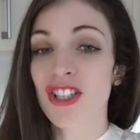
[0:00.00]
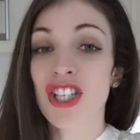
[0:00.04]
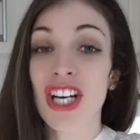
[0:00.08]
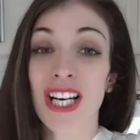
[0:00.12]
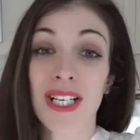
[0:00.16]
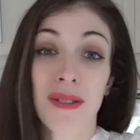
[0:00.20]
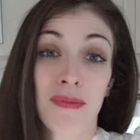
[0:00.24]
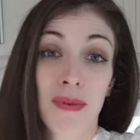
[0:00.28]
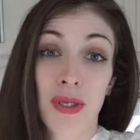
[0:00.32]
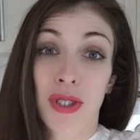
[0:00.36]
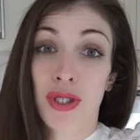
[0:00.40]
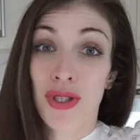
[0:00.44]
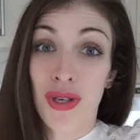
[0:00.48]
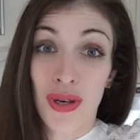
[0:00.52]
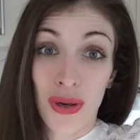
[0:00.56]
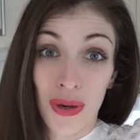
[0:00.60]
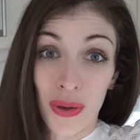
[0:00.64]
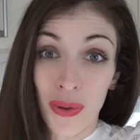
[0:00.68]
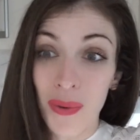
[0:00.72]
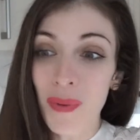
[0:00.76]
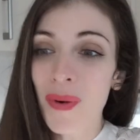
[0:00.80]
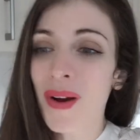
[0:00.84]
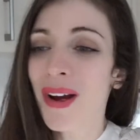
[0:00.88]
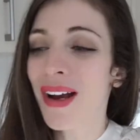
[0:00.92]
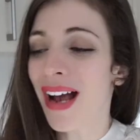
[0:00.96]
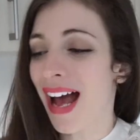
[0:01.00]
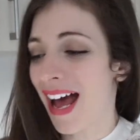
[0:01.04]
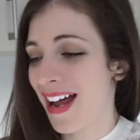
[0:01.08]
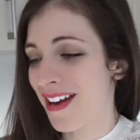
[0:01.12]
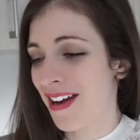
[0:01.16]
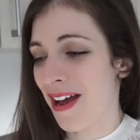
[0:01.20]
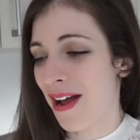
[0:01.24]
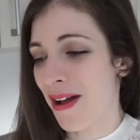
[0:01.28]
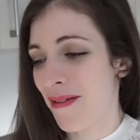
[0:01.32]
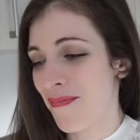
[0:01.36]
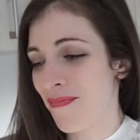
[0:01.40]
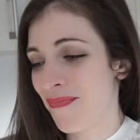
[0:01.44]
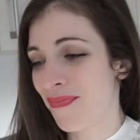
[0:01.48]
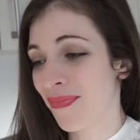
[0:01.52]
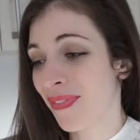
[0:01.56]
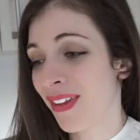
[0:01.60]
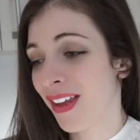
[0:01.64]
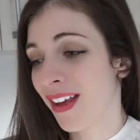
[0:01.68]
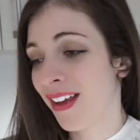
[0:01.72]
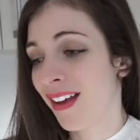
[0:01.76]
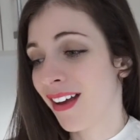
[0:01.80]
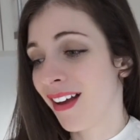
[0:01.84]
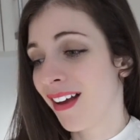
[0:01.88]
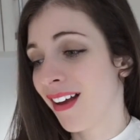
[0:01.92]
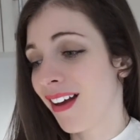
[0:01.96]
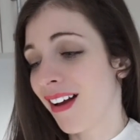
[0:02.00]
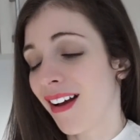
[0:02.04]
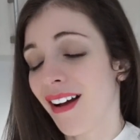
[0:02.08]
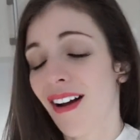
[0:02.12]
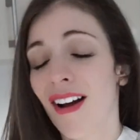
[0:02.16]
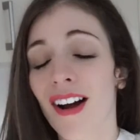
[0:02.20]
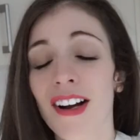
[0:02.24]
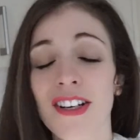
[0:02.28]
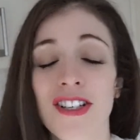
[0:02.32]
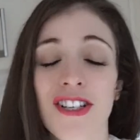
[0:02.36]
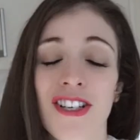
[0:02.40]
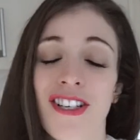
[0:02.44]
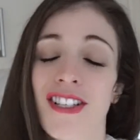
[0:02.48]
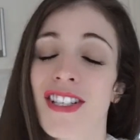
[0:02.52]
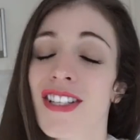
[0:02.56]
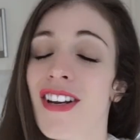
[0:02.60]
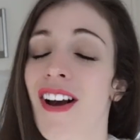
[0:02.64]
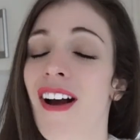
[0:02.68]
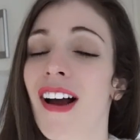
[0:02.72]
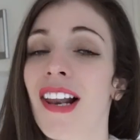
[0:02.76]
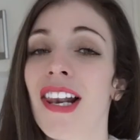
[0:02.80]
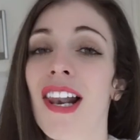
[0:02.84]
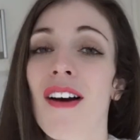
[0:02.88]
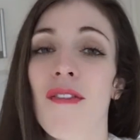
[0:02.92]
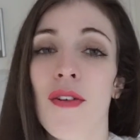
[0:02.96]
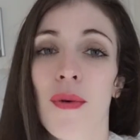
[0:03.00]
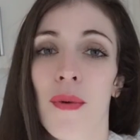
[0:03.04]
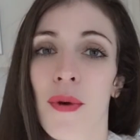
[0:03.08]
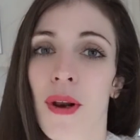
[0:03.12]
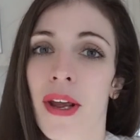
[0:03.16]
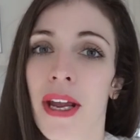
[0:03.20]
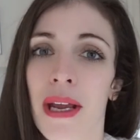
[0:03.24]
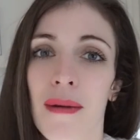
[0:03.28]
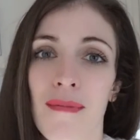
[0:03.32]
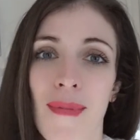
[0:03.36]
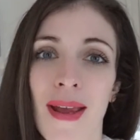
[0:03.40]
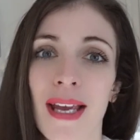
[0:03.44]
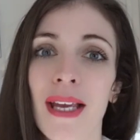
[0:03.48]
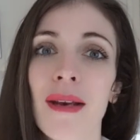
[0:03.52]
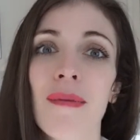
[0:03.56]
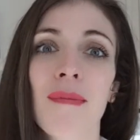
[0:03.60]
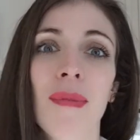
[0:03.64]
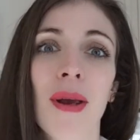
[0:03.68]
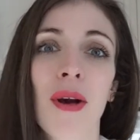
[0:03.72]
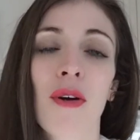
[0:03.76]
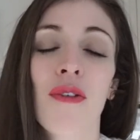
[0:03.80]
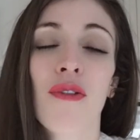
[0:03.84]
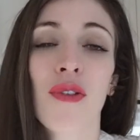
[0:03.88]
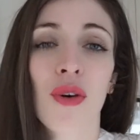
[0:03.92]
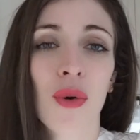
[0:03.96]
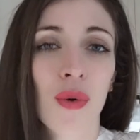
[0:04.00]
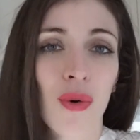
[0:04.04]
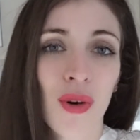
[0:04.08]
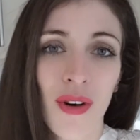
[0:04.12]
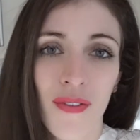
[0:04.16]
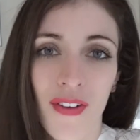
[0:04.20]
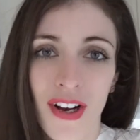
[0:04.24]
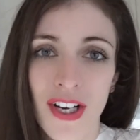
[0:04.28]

Jasper's too, and I love it when I can make a meal for all